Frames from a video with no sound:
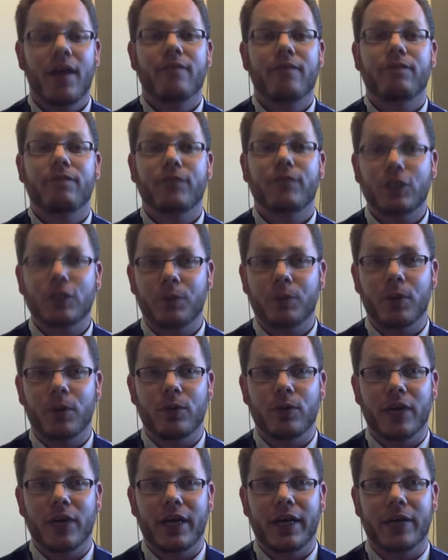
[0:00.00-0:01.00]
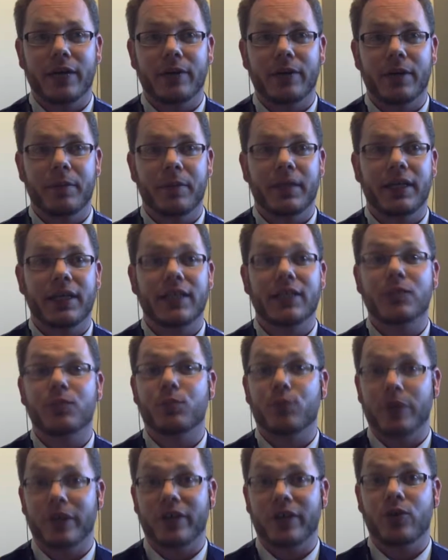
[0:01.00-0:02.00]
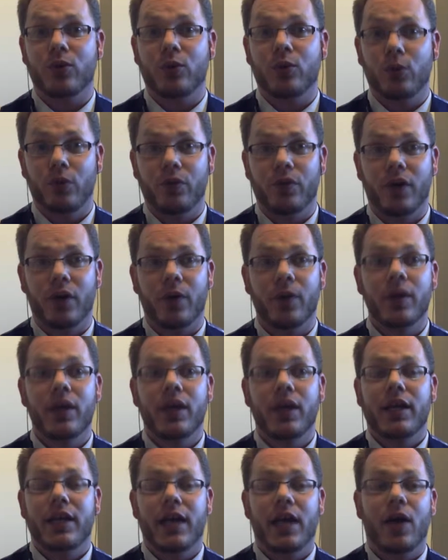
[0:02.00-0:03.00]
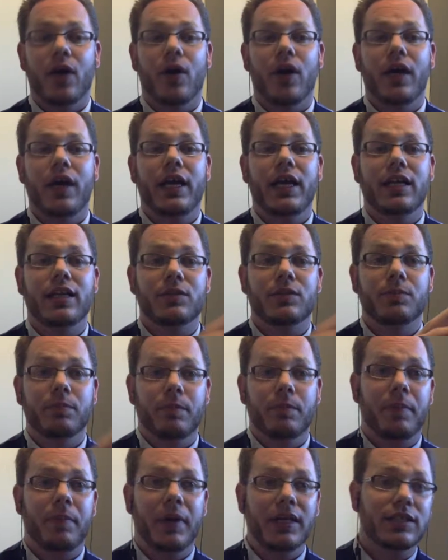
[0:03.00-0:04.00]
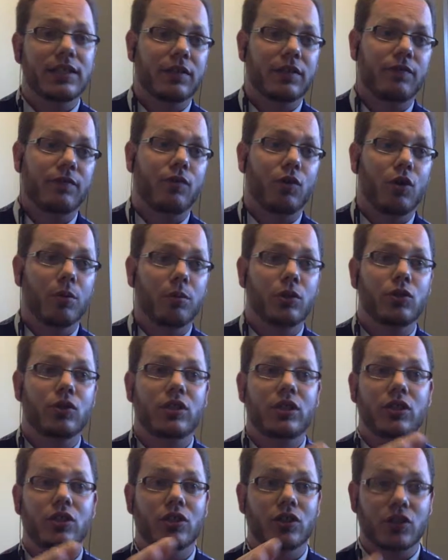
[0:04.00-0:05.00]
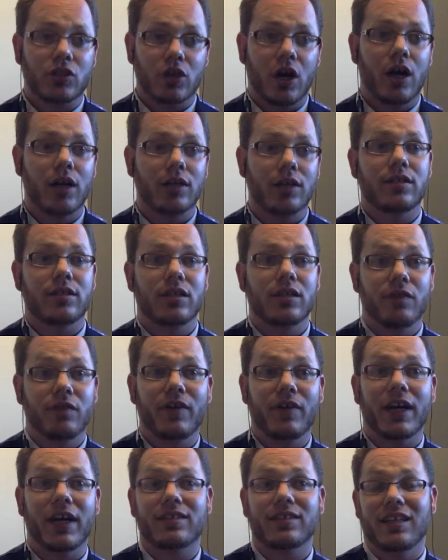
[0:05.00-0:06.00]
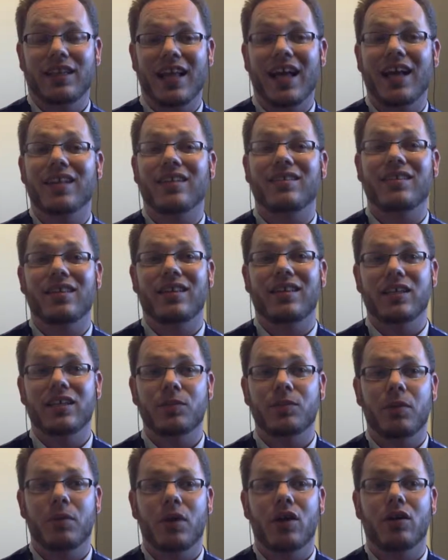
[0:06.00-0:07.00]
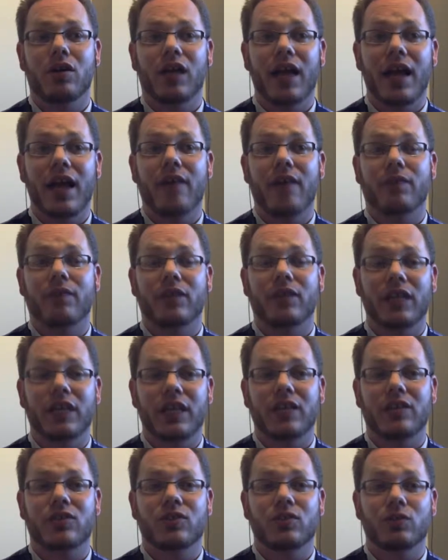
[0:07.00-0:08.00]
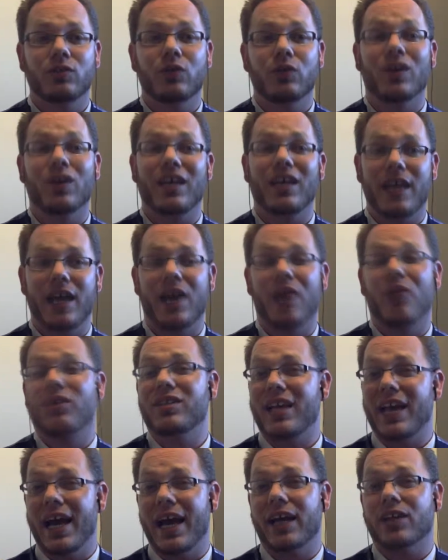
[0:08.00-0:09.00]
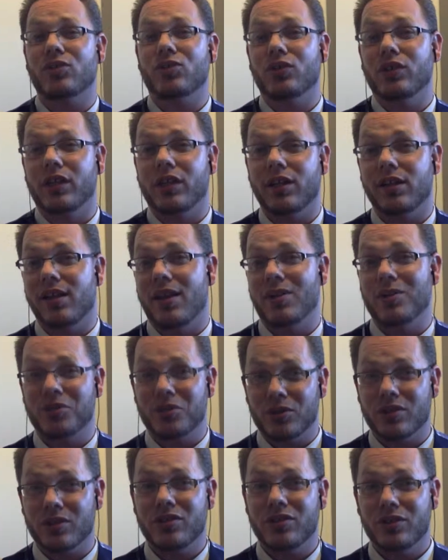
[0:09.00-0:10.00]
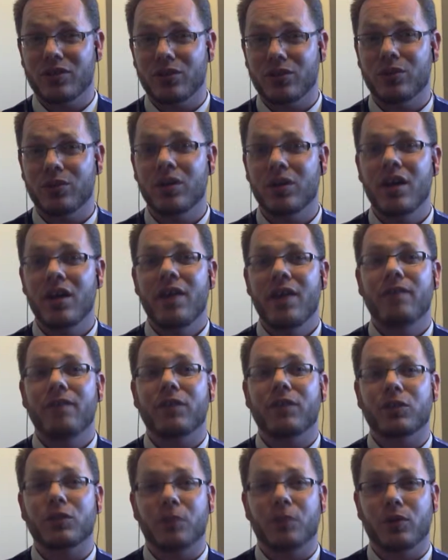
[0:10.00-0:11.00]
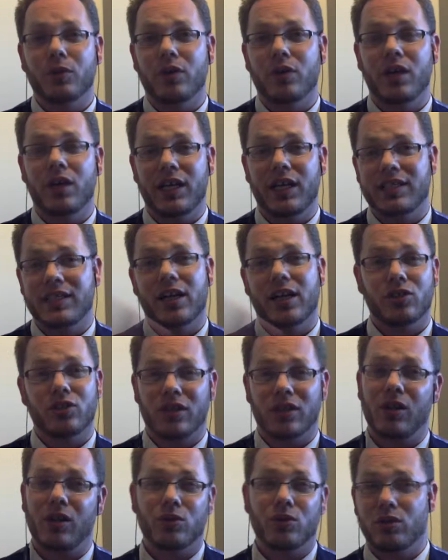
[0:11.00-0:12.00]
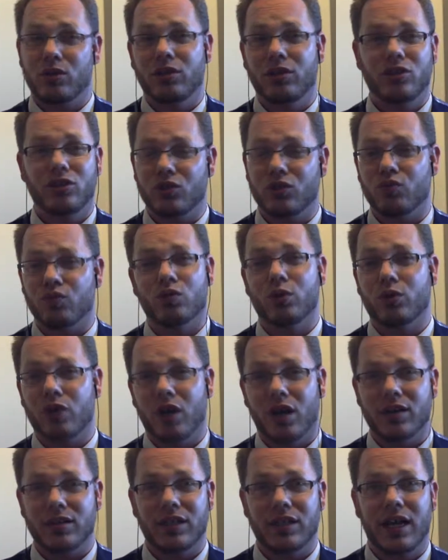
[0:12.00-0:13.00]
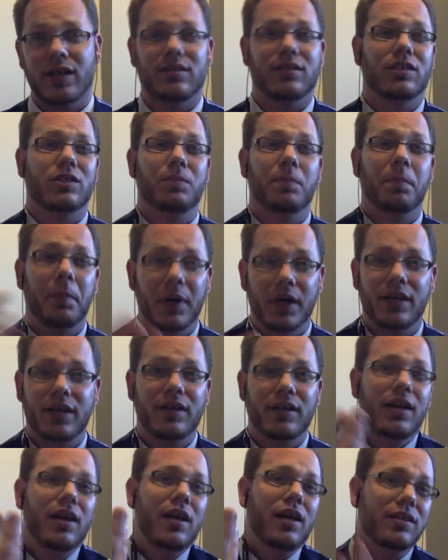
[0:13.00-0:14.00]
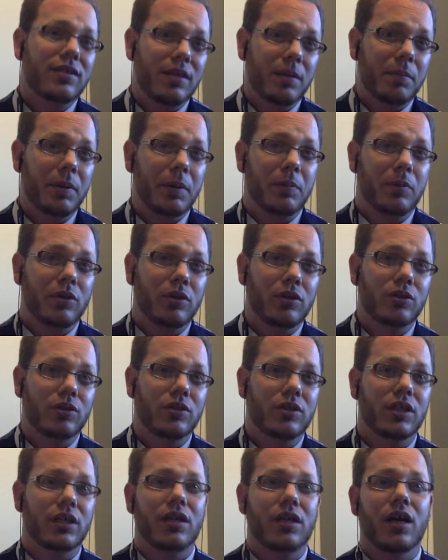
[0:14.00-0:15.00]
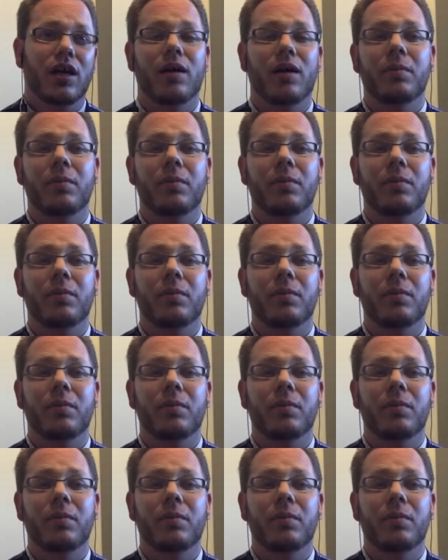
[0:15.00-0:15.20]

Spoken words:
Fishbone diagramming is pretty cool, though. Now, in its basic form, you see just causes and effects, and this model I have on the screen right now is actually closer to Fishbone, is actually closer to just root cause analysis. But some people use it.